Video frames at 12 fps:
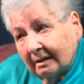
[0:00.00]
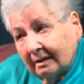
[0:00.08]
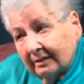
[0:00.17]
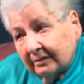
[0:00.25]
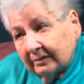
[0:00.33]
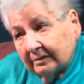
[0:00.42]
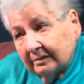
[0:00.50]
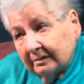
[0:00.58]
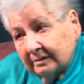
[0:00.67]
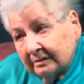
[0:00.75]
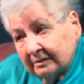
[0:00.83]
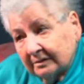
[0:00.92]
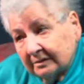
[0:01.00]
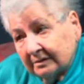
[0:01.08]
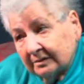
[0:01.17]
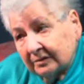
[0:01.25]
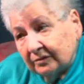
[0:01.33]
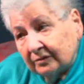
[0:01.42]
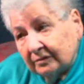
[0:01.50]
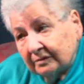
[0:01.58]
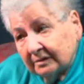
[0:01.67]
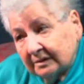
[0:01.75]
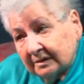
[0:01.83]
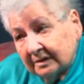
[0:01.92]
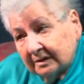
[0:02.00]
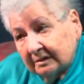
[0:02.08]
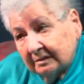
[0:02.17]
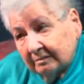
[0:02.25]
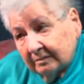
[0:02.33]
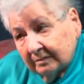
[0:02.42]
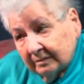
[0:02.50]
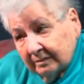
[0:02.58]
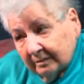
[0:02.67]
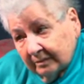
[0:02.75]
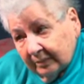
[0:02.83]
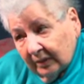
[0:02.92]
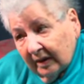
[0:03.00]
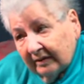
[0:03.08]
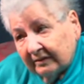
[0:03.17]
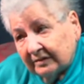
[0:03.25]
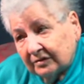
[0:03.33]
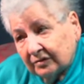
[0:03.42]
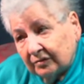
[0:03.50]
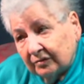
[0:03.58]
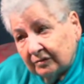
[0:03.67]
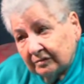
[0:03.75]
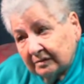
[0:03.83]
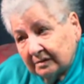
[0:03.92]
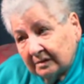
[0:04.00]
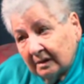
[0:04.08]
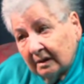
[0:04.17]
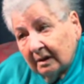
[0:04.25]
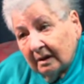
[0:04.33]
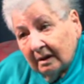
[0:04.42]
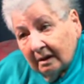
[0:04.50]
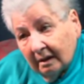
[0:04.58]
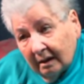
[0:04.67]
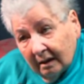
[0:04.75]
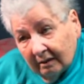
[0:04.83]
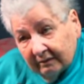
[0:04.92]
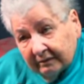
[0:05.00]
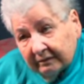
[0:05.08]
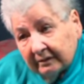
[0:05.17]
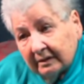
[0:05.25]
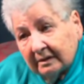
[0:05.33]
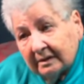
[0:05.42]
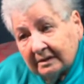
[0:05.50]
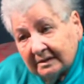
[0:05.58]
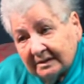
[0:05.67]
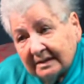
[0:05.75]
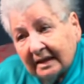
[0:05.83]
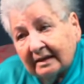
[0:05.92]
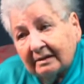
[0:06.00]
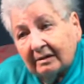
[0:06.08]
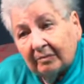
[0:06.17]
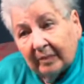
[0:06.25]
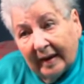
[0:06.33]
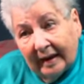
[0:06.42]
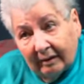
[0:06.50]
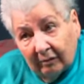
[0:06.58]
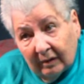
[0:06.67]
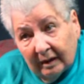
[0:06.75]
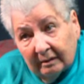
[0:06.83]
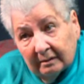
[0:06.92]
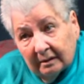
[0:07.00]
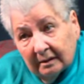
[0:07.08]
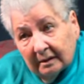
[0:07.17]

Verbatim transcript: other schools, the private schools of a secular background.